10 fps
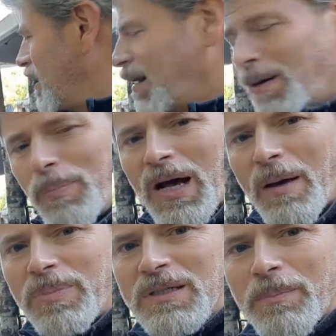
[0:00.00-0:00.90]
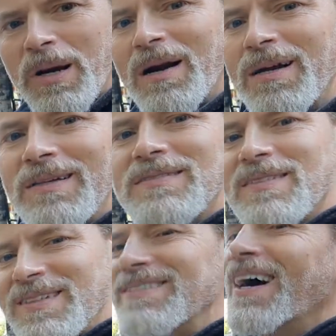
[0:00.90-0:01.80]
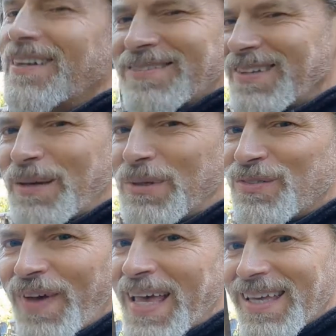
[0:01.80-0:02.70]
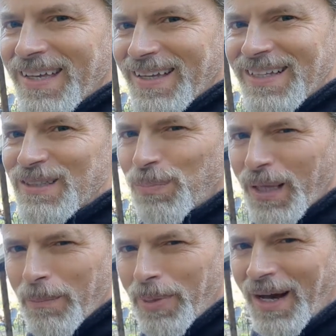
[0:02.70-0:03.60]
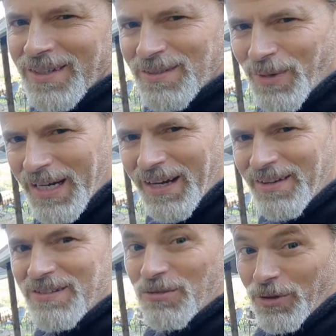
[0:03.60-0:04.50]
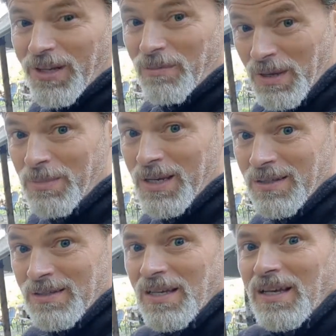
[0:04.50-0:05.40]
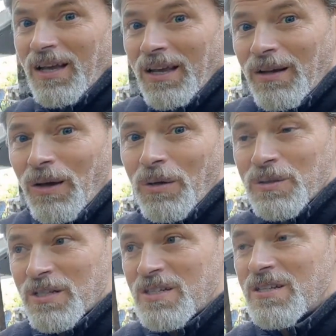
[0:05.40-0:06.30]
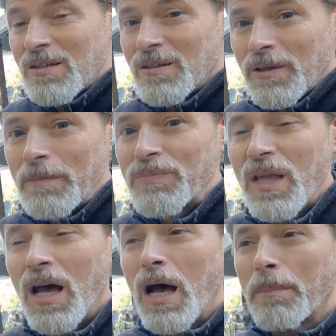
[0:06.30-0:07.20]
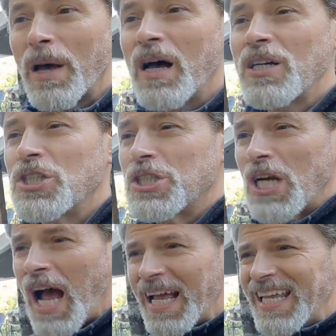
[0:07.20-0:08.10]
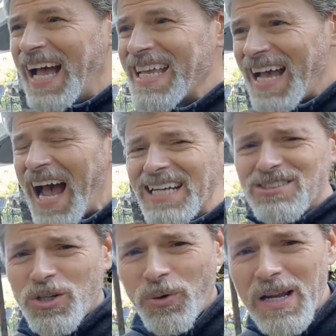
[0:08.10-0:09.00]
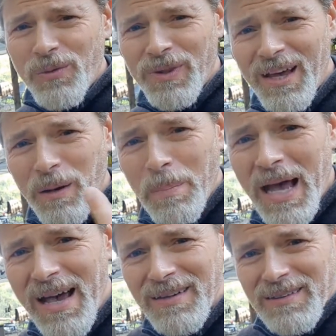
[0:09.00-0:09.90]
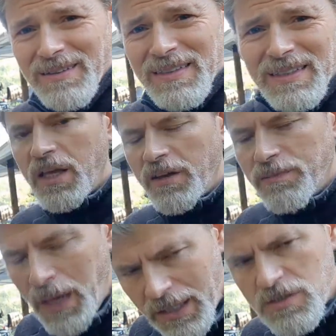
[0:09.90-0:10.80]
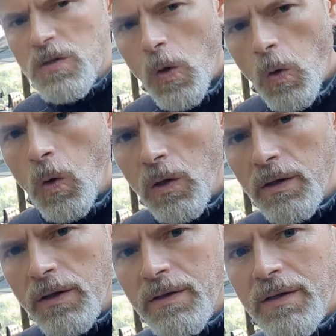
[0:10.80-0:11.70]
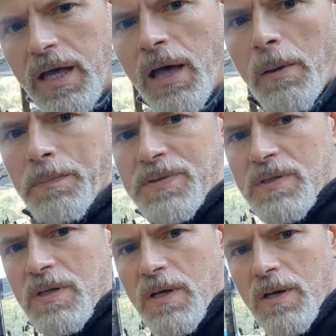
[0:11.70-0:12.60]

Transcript: Here, Papa the bear. He's he's not asleep. He's faking it. He's playing possum right now. He's looking at me because he knows he's still up It's Creek without a paddle. If my soul helps